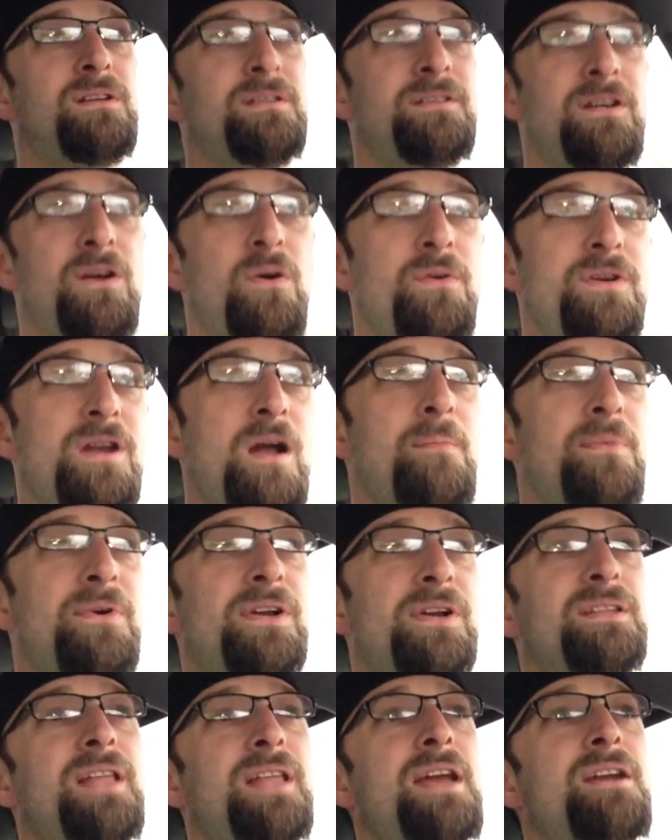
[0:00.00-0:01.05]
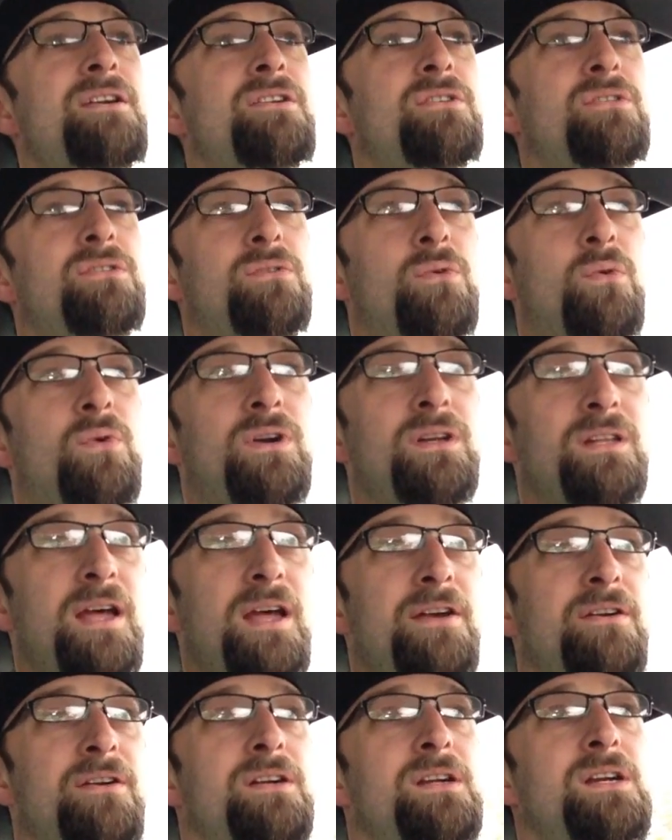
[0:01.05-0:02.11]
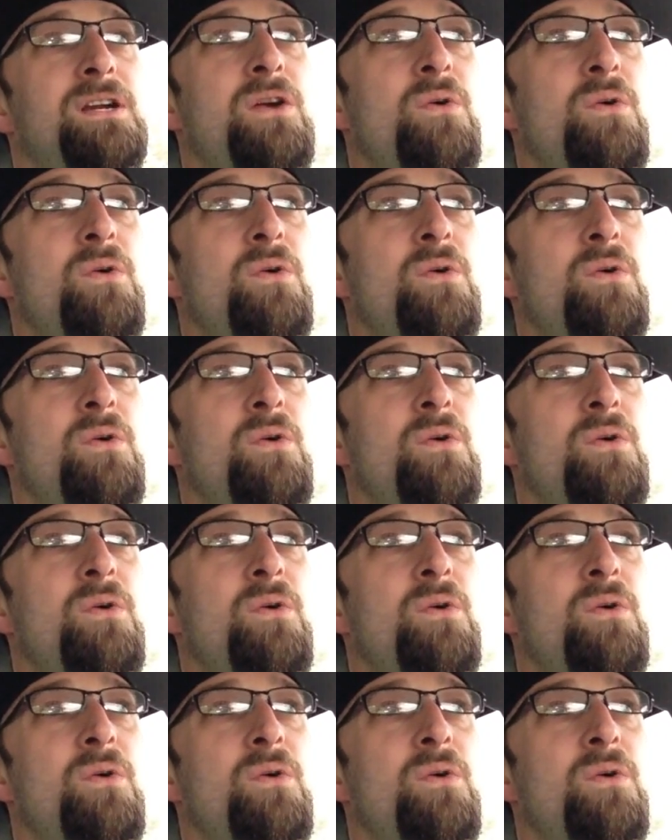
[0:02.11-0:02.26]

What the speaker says: a number and a letter, or a letter,